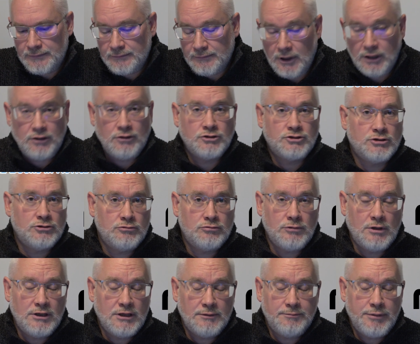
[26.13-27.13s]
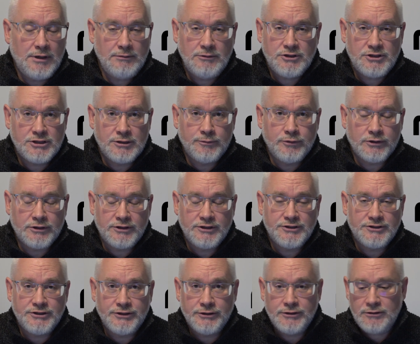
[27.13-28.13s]
I also published a book
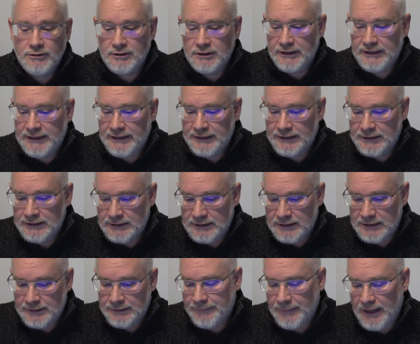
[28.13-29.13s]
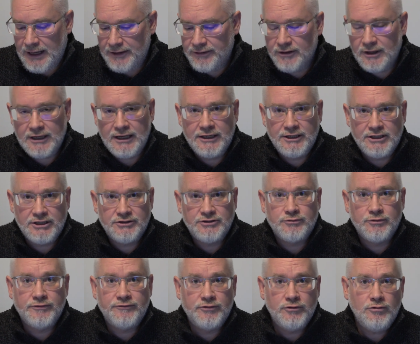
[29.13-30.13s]
this year, and I thought I'd just
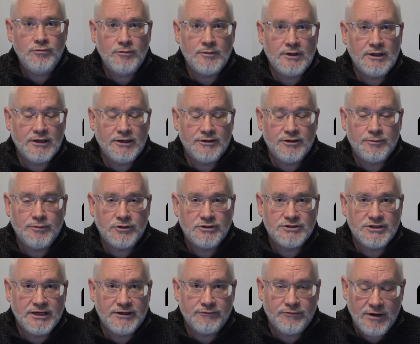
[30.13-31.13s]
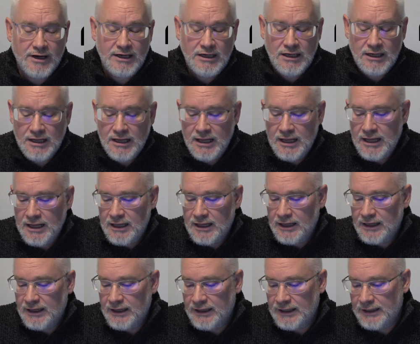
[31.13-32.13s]
review the books I've read
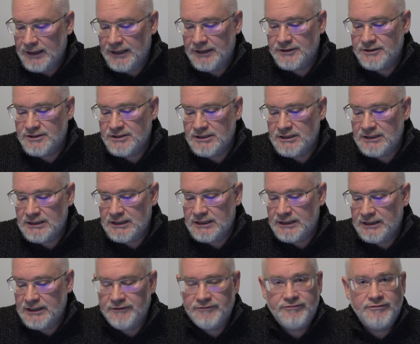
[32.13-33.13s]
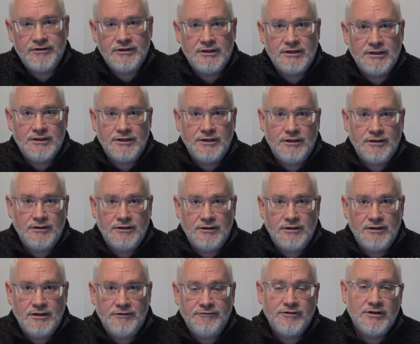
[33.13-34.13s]
and see if
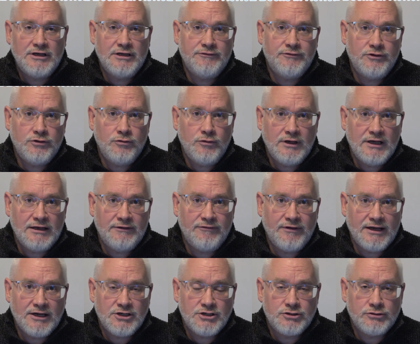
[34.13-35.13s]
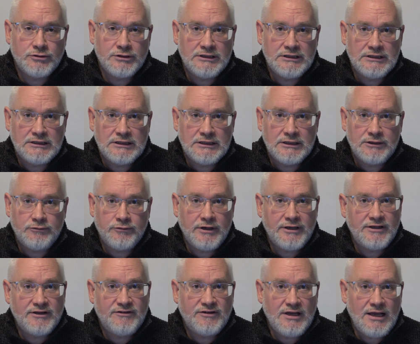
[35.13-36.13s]
any of you have actually
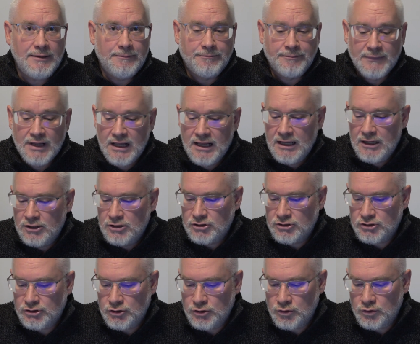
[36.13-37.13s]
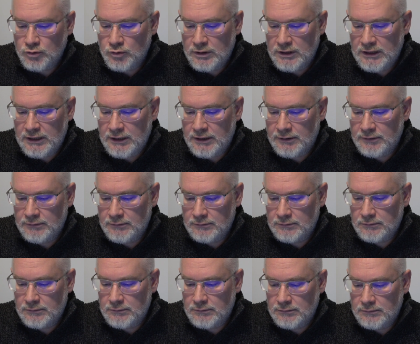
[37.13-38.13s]
read the same. So,
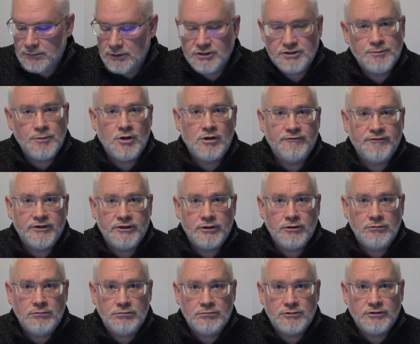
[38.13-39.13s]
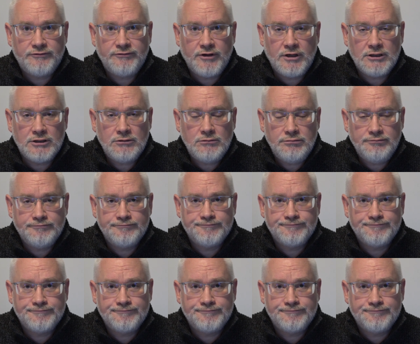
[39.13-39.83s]
a small video to follow,